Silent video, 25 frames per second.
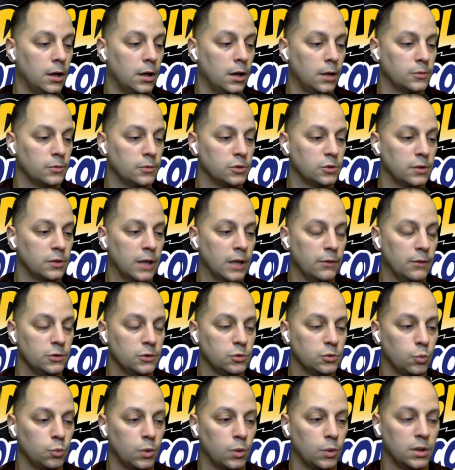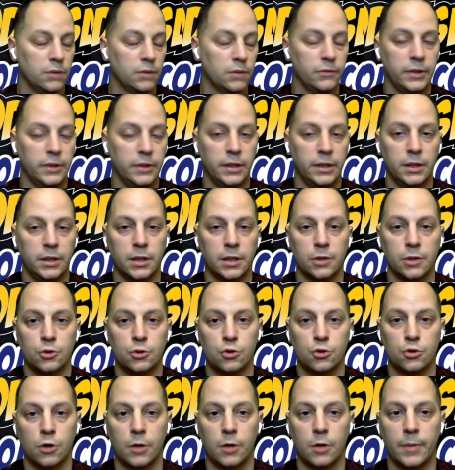So that was one of
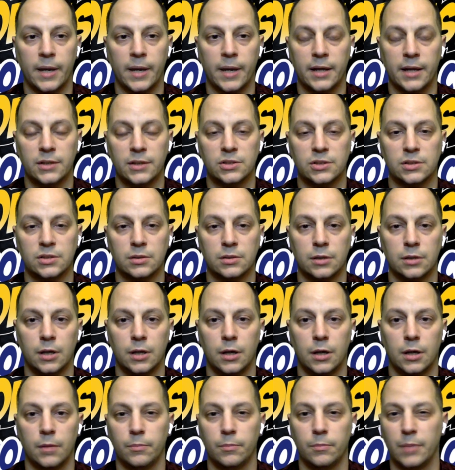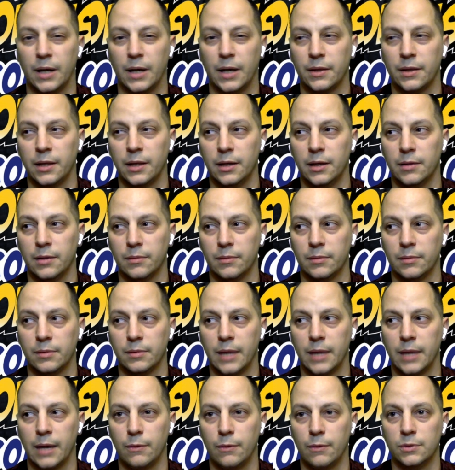the drawbacks. I think
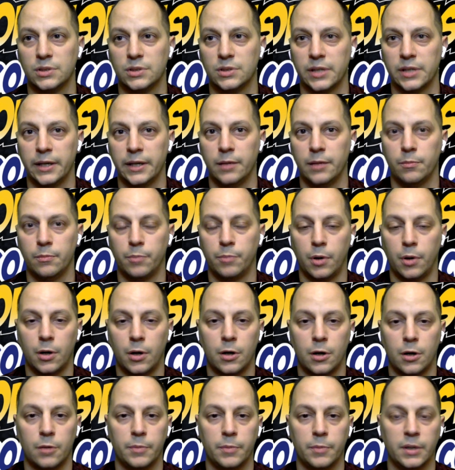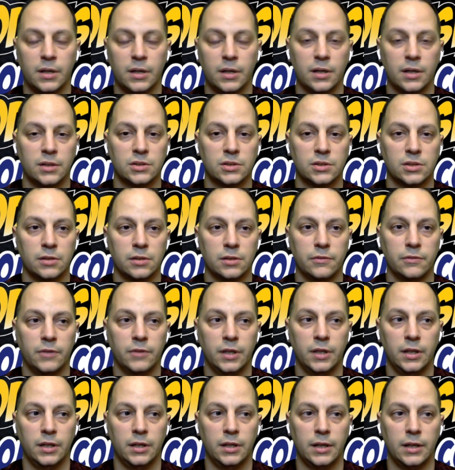that was in part because
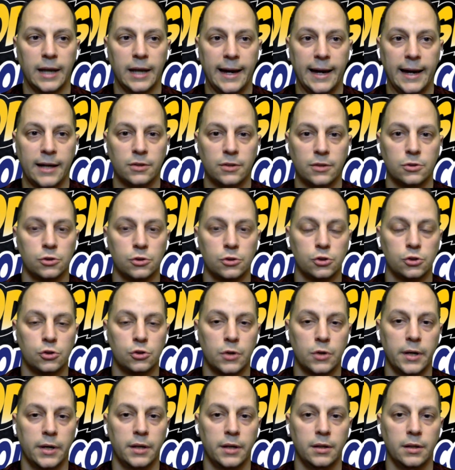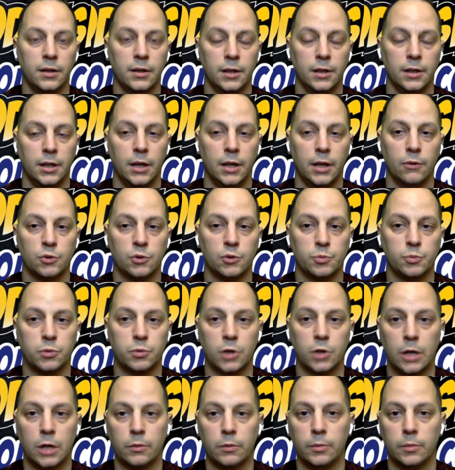of the actor strike. It was
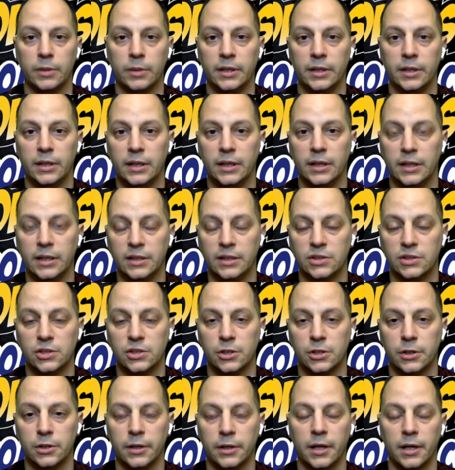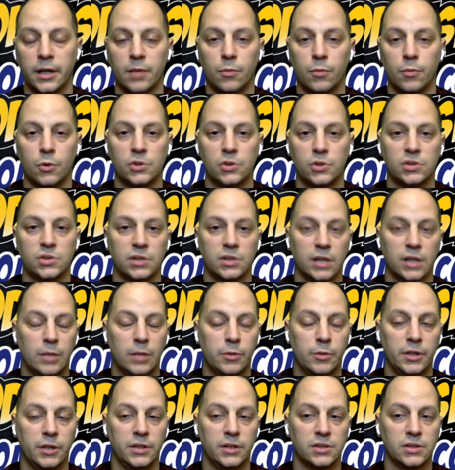probably easier to get more
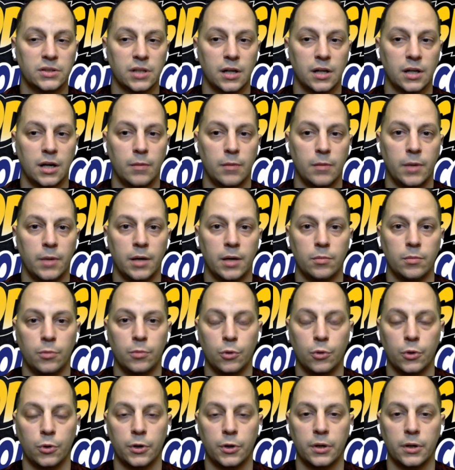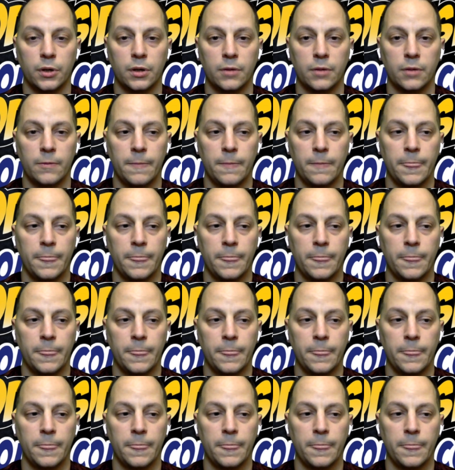celebrities to come on board